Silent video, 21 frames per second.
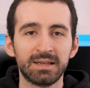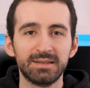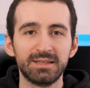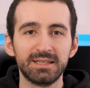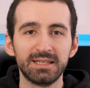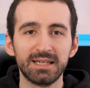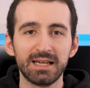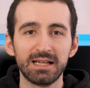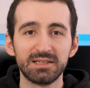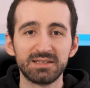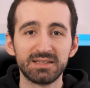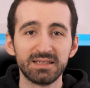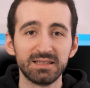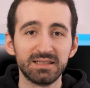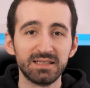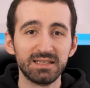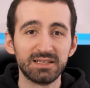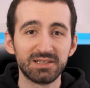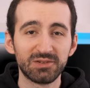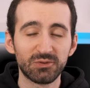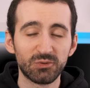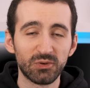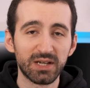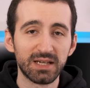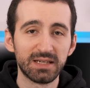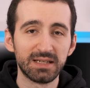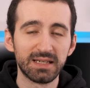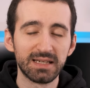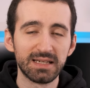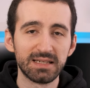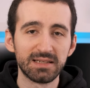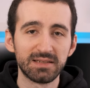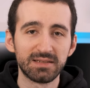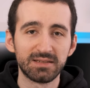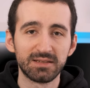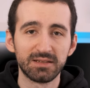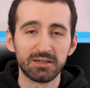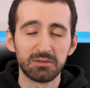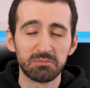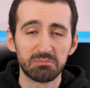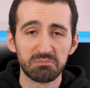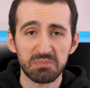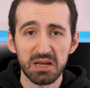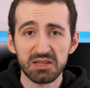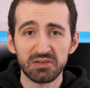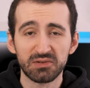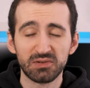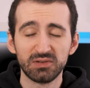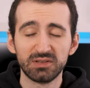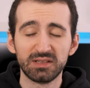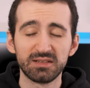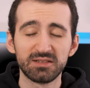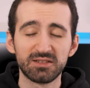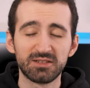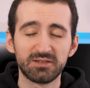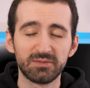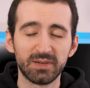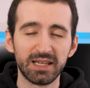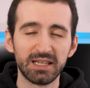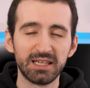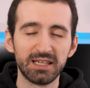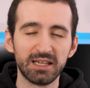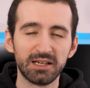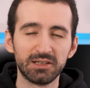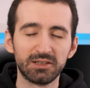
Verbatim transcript: The LCD screen is uh, as good as any